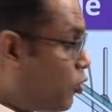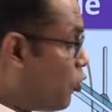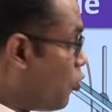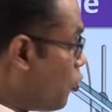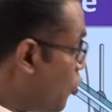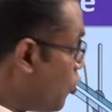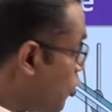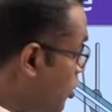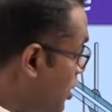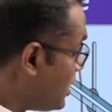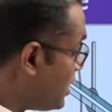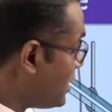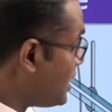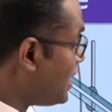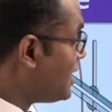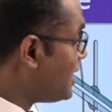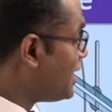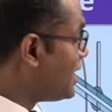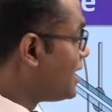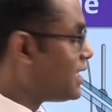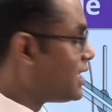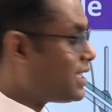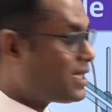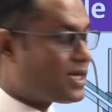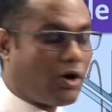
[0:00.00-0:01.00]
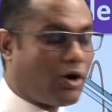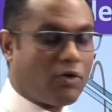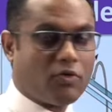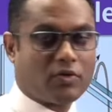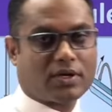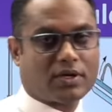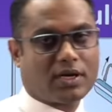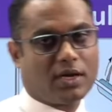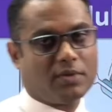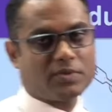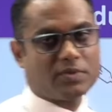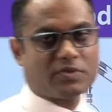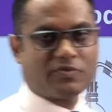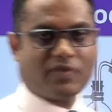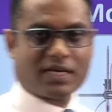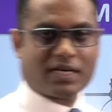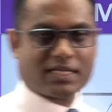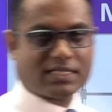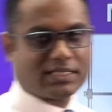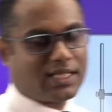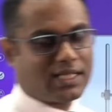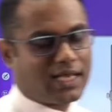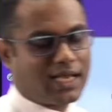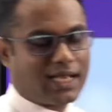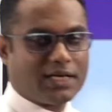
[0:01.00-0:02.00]
all the learning outcomes what
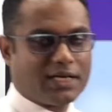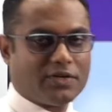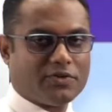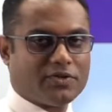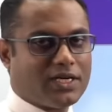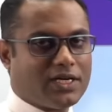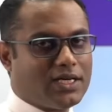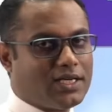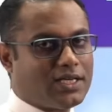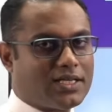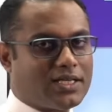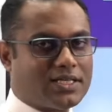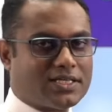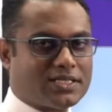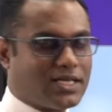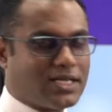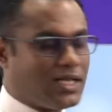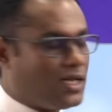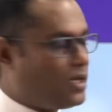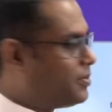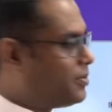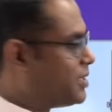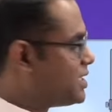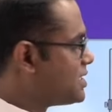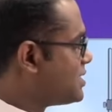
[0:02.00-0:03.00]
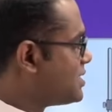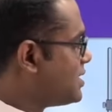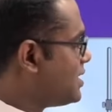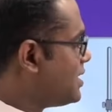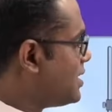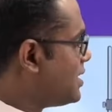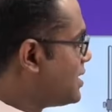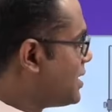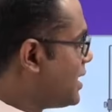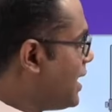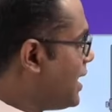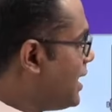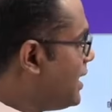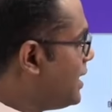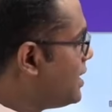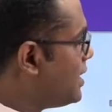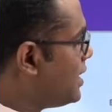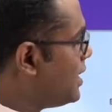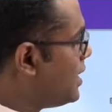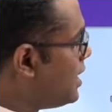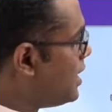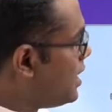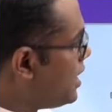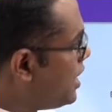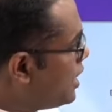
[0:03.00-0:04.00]
is there in your syllabus, right?
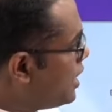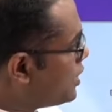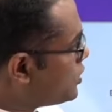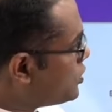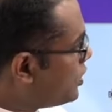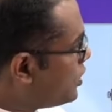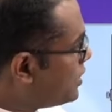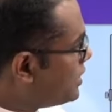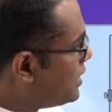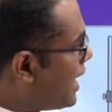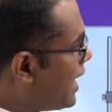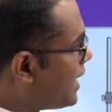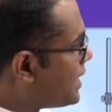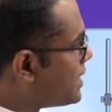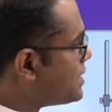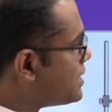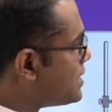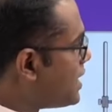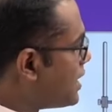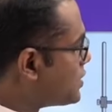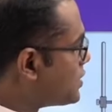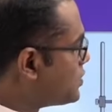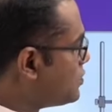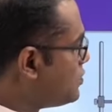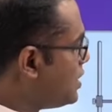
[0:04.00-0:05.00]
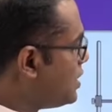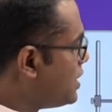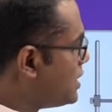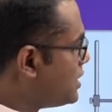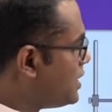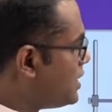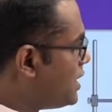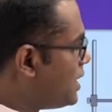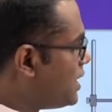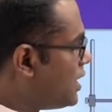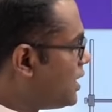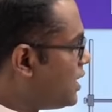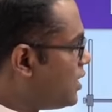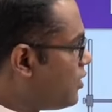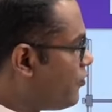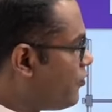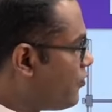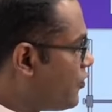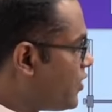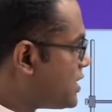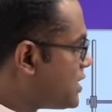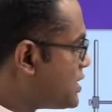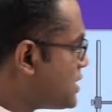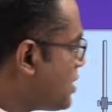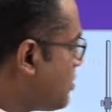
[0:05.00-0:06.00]
So that is actually the
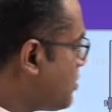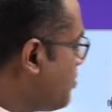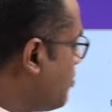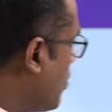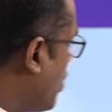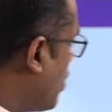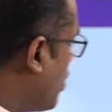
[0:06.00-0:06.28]
first